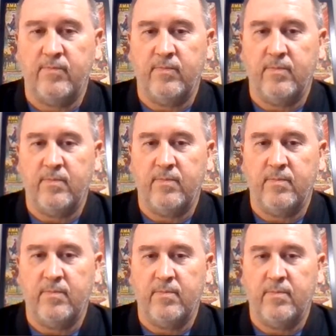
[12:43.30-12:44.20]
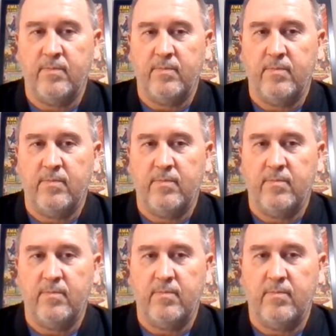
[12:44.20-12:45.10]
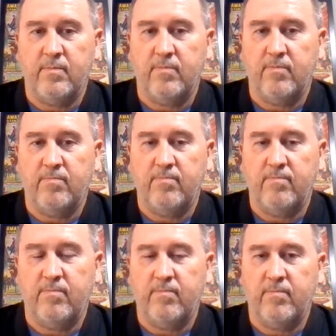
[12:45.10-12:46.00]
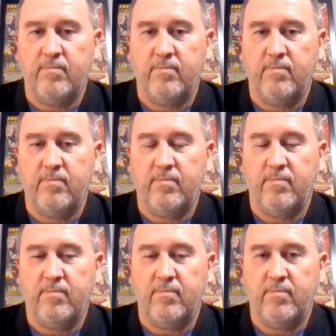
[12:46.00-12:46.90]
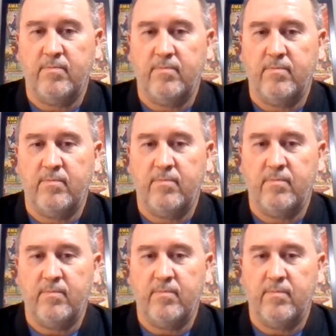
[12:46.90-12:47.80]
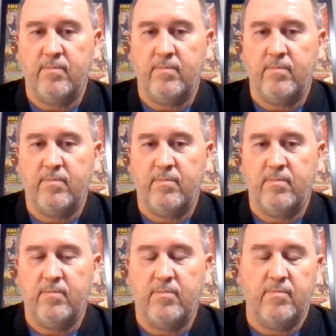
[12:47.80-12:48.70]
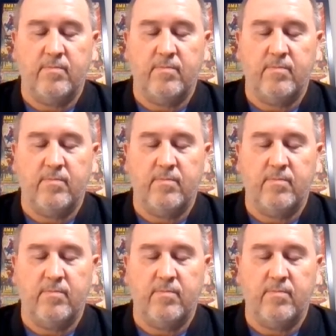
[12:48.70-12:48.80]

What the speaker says: (not speaking)